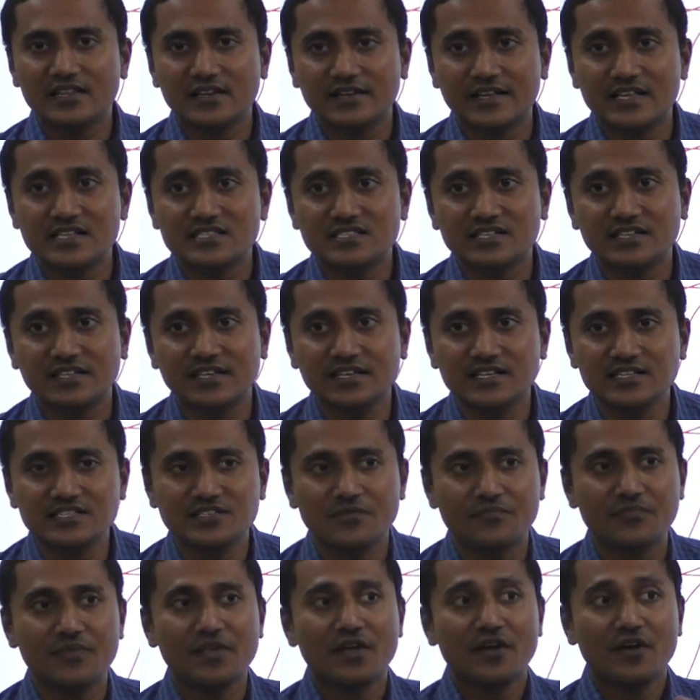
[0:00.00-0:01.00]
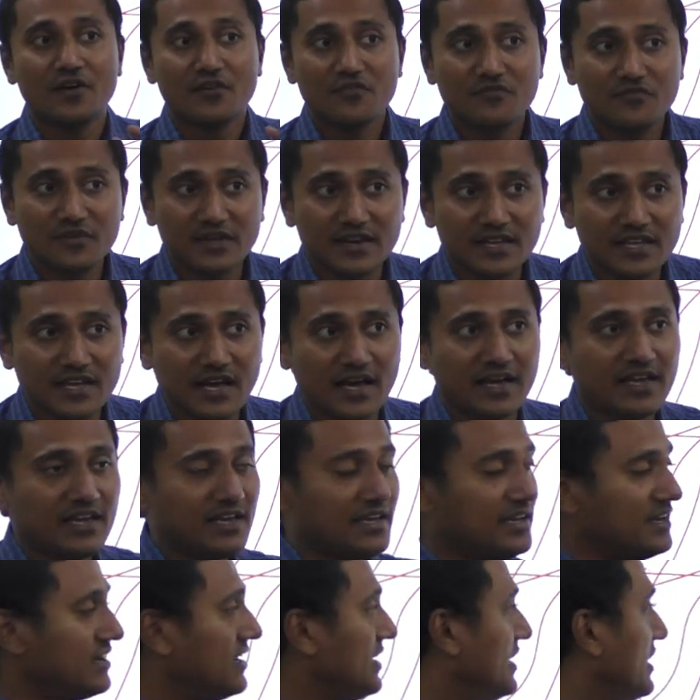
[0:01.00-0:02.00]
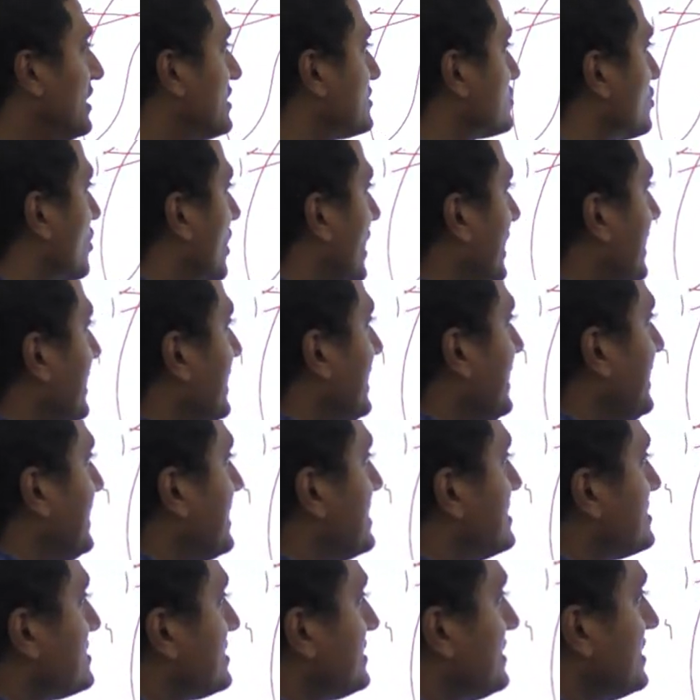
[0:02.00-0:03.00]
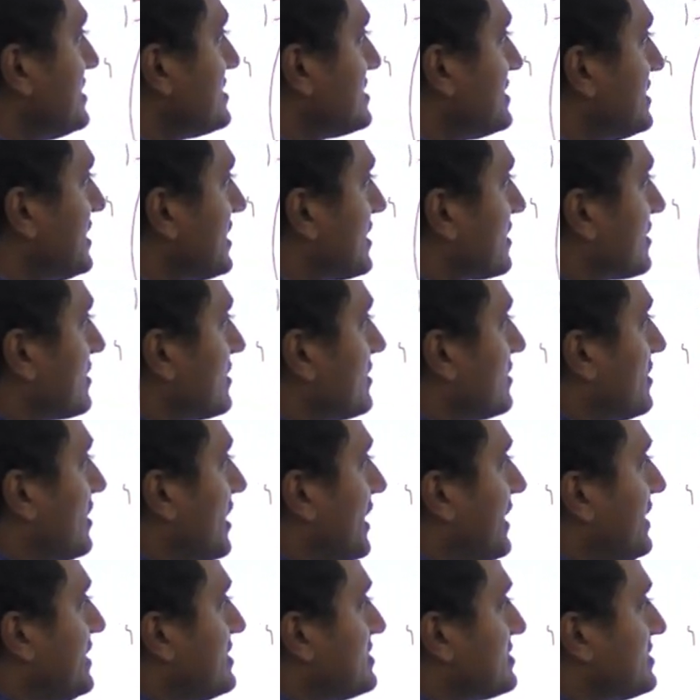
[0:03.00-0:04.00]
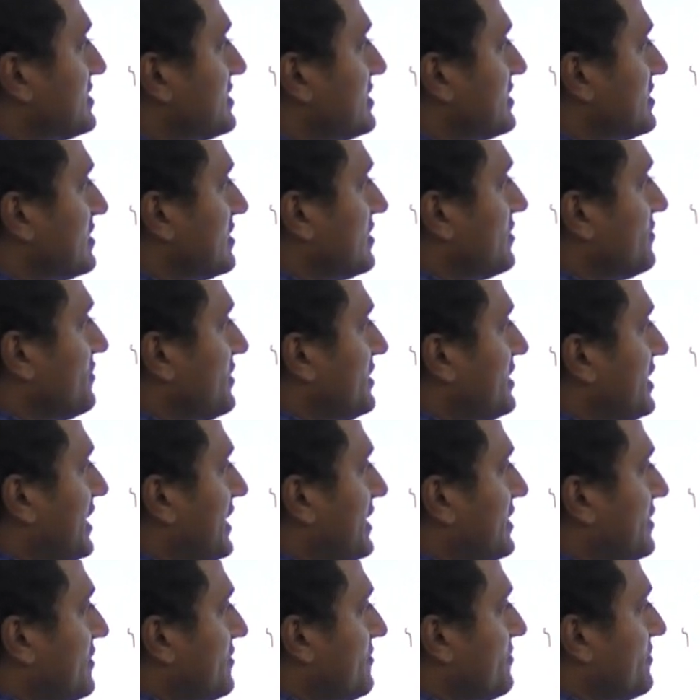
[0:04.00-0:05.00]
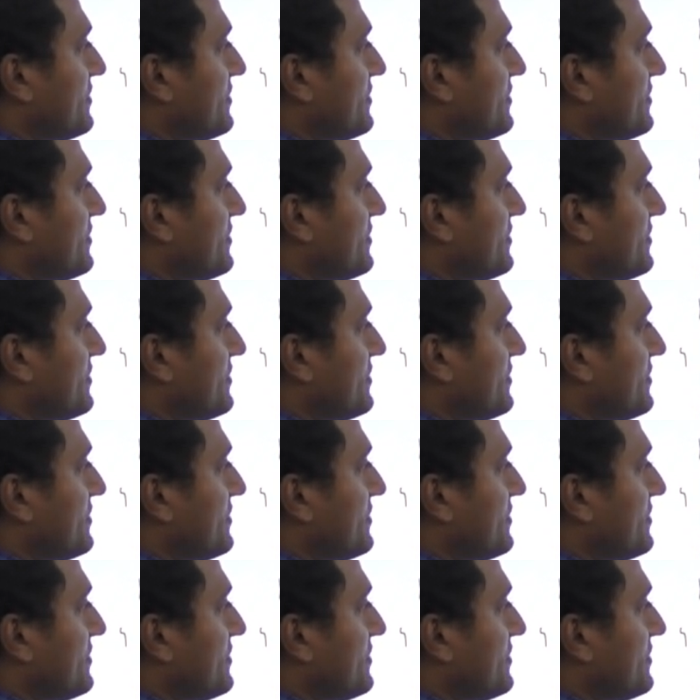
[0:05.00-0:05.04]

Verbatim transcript: the density is very high. So high density is here, high density, very high.